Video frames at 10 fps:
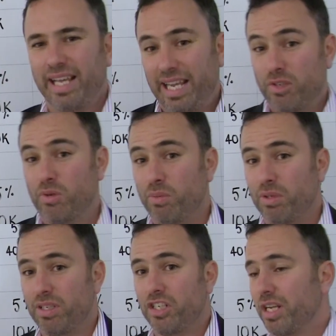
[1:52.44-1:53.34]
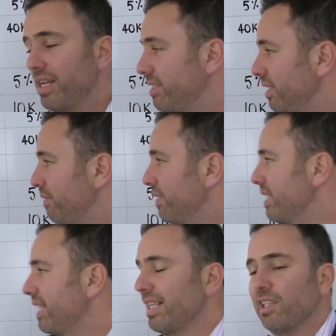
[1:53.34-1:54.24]
history would suggest that if
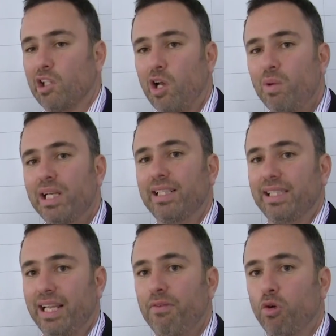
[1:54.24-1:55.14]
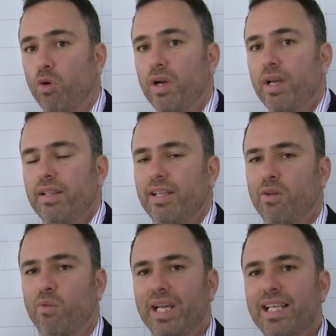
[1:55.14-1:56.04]
it's at the lower level, then
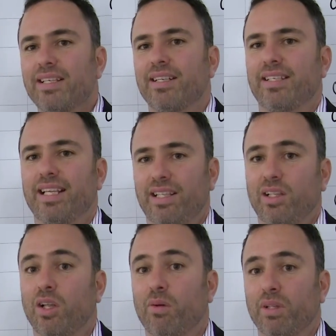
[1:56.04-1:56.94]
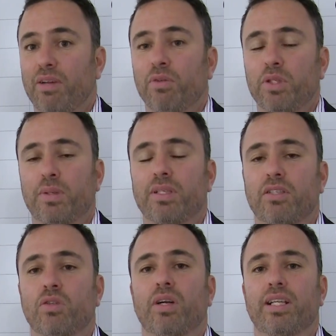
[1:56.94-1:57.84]
the reason it's at the lower level is because
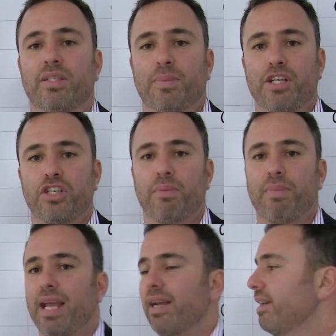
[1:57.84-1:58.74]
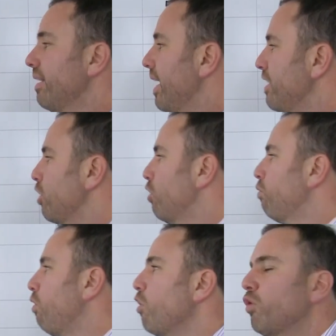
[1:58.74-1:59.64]
it's not in as much demand, and the
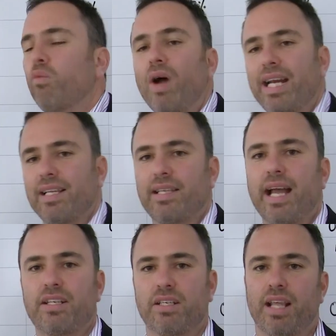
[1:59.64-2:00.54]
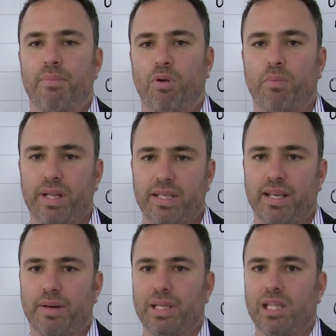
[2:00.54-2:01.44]
growth rate attached to that property is
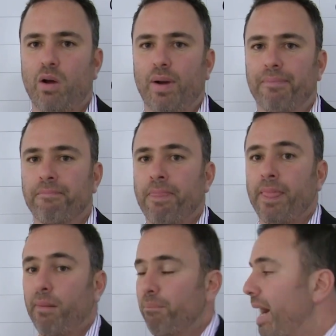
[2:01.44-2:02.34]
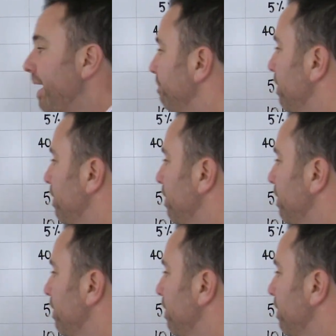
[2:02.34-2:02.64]
going to be lower. But